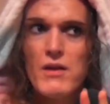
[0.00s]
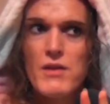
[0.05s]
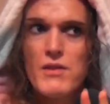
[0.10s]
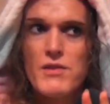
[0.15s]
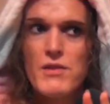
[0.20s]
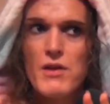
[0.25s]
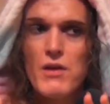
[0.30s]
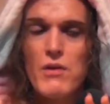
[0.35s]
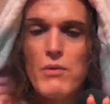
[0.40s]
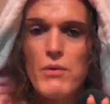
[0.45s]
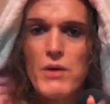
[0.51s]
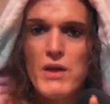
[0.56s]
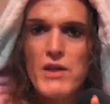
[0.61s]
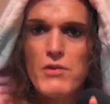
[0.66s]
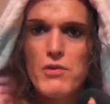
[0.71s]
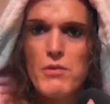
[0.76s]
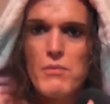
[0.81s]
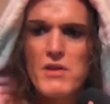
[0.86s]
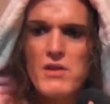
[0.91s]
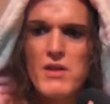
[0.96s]
So it's
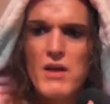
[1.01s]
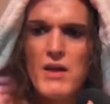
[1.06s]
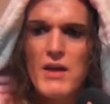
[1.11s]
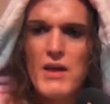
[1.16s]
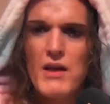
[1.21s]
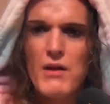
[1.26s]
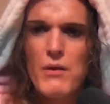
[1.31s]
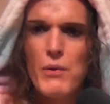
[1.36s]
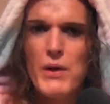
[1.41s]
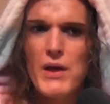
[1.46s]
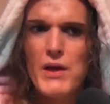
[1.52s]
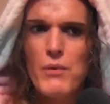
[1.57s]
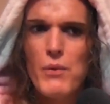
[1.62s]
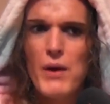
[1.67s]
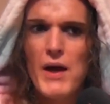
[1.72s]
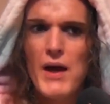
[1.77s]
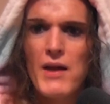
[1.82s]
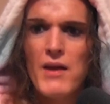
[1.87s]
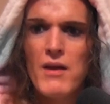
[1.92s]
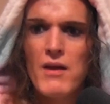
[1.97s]
almost like, in a weird
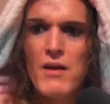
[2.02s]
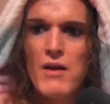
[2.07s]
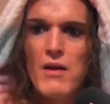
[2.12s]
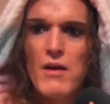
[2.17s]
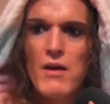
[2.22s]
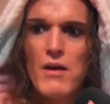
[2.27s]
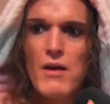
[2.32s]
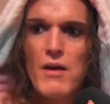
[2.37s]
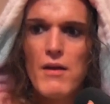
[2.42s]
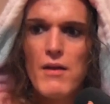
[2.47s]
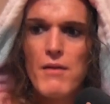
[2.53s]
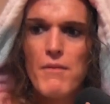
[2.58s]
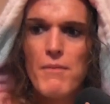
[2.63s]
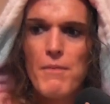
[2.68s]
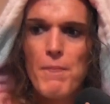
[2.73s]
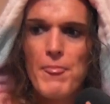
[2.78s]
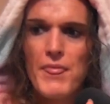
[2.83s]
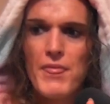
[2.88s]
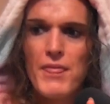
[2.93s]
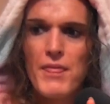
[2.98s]
way,
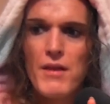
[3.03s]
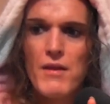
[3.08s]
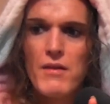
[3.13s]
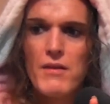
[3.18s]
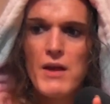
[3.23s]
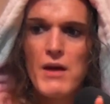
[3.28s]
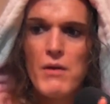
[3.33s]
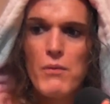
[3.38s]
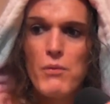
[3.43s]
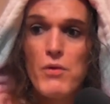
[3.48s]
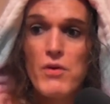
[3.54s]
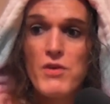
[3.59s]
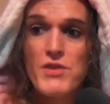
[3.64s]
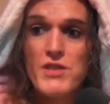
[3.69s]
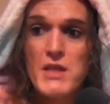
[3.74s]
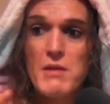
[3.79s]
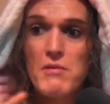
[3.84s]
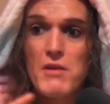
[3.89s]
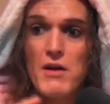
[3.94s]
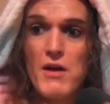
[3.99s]
that what
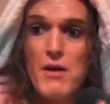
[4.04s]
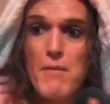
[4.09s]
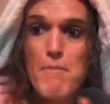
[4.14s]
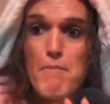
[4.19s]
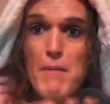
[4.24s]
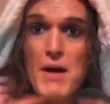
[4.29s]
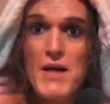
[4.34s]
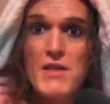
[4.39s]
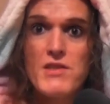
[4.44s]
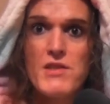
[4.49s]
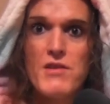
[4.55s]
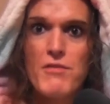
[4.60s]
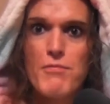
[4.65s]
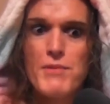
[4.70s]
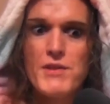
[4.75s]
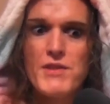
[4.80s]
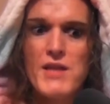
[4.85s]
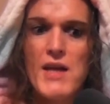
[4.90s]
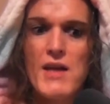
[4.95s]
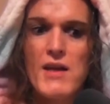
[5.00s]
seemed like a massive
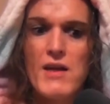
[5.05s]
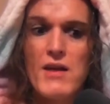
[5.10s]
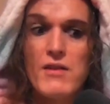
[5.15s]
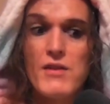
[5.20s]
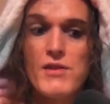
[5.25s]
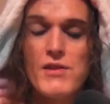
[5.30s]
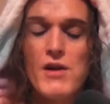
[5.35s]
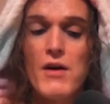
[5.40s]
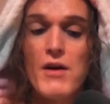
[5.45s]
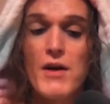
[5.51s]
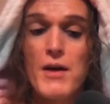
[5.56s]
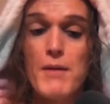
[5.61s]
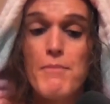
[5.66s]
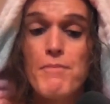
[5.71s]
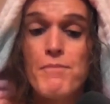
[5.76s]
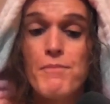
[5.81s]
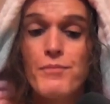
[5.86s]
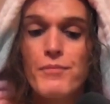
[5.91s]
mistake at the time,